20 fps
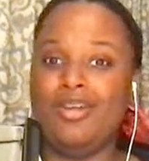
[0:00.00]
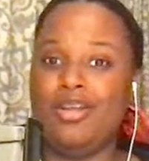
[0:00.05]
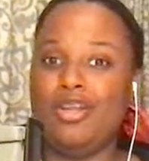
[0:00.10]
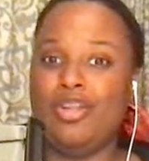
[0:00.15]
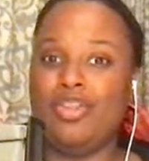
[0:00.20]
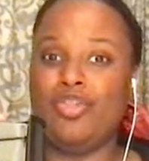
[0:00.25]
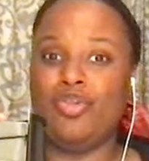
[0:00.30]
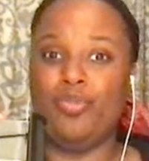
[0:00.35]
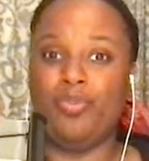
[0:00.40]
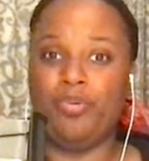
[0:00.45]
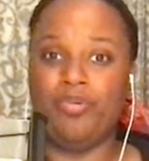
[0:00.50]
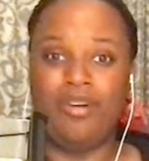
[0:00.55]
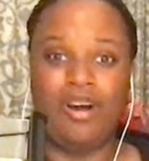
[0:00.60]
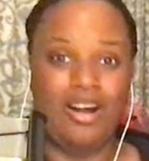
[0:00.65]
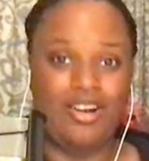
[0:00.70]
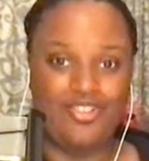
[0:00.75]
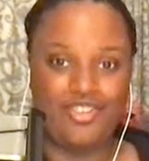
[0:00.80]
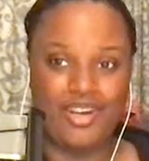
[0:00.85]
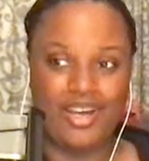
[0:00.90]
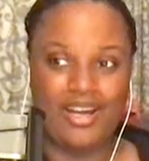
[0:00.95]
through
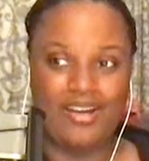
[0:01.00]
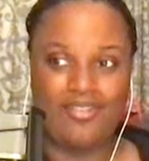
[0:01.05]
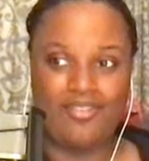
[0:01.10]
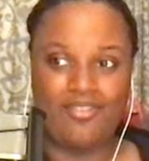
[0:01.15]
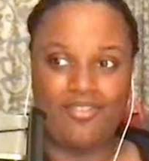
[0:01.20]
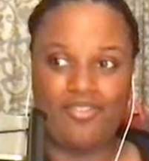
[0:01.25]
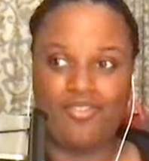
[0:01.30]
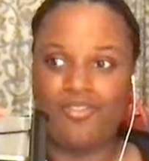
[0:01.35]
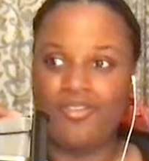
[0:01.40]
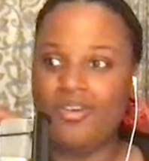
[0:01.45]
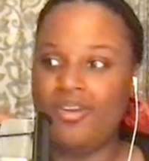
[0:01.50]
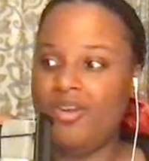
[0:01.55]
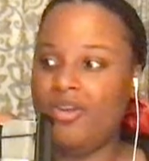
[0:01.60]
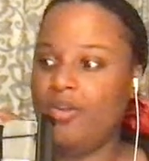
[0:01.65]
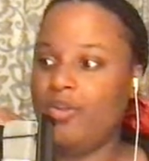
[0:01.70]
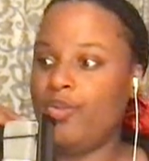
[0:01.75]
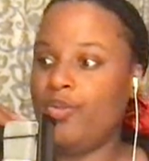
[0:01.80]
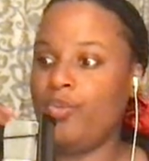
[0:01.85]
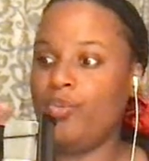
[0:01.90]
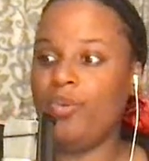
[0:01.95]
projects,
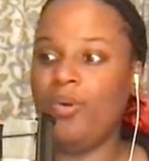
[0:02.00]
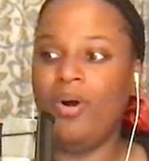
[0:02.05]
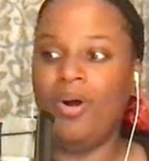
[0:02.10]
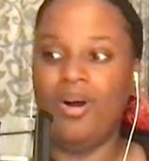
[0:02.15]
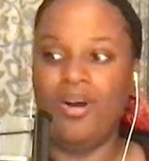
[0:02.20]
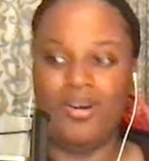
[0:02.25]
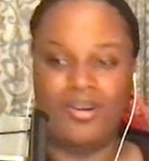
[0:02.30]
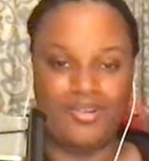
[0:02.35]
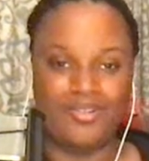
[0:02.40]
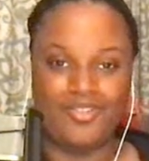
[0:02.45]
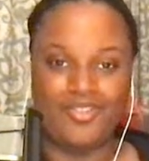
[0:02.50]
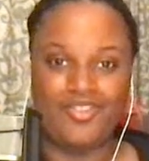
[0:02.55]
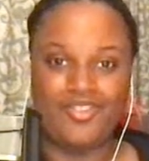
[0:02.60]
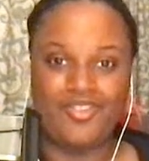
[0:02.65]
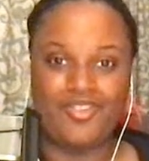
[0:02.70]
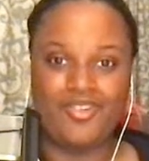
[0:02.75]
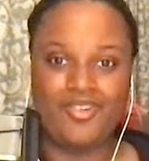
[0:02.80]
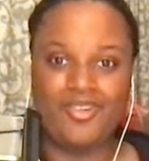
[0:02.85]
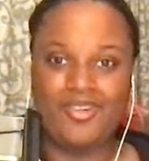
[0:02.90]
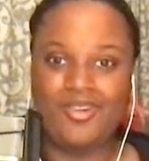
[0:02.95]
through art,